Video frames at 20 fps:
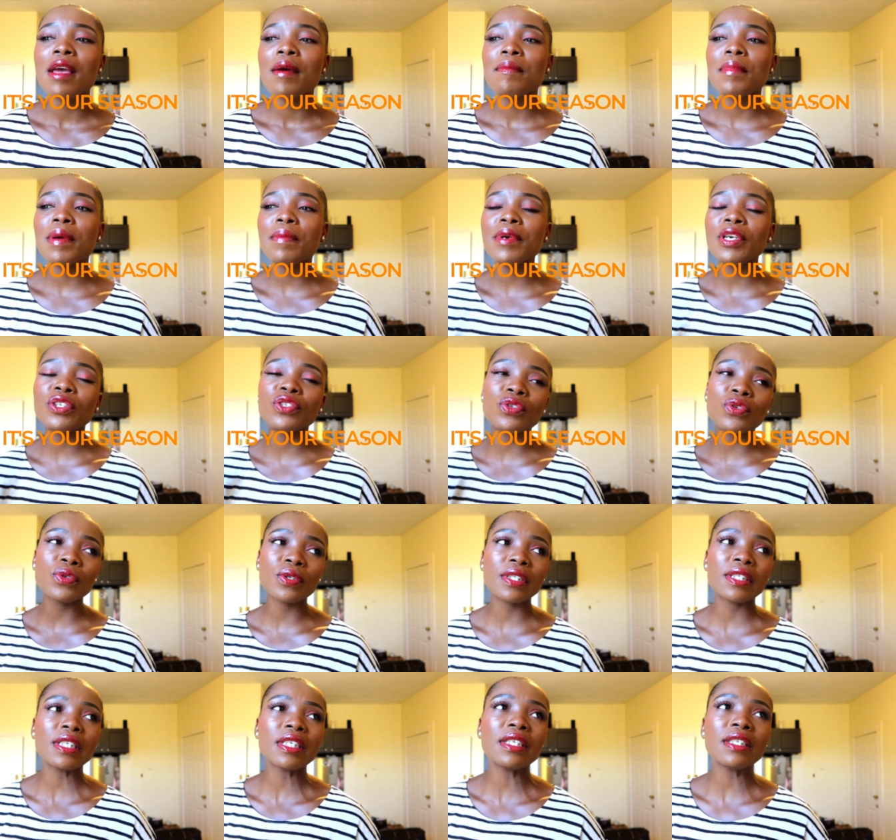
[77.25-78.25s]
Maybe it's your
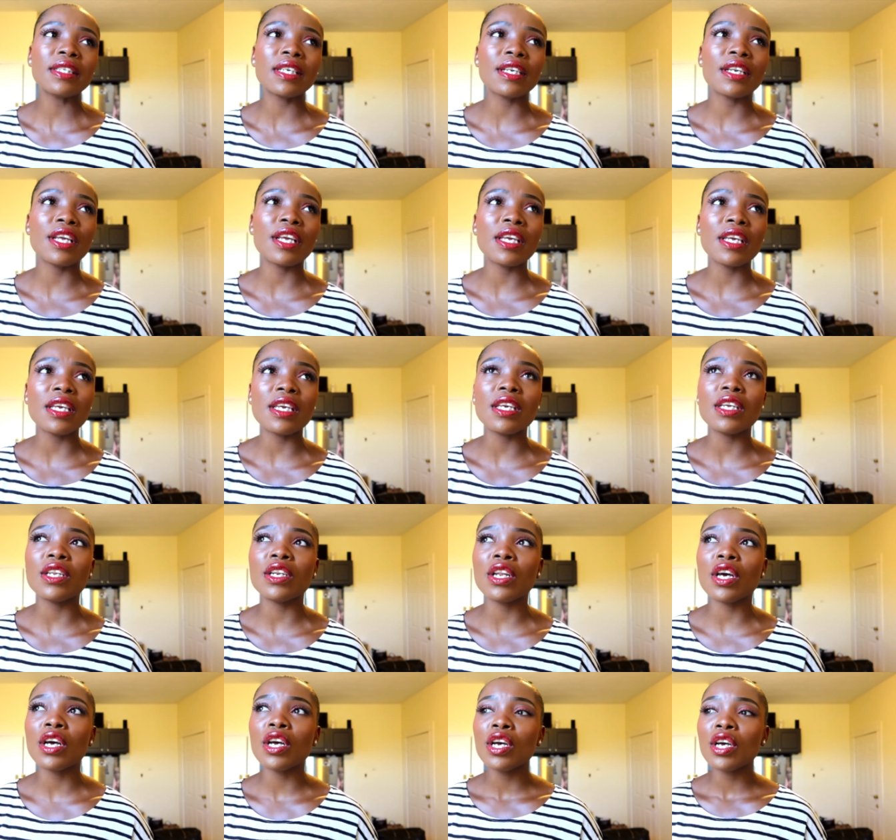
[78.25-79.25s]
season
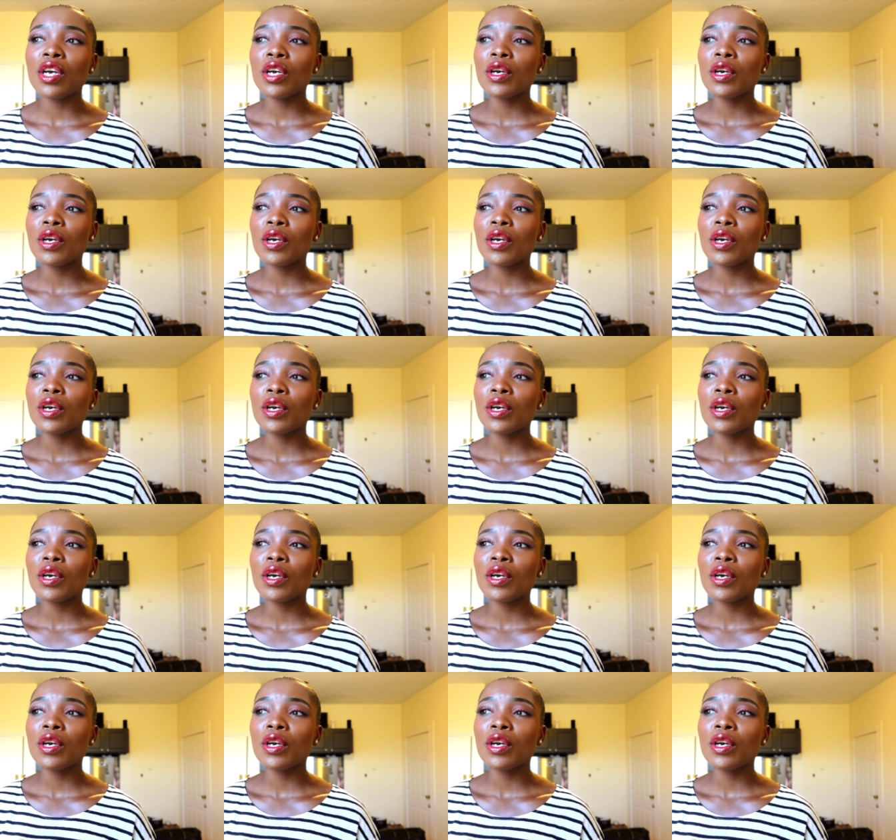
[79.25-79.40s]
in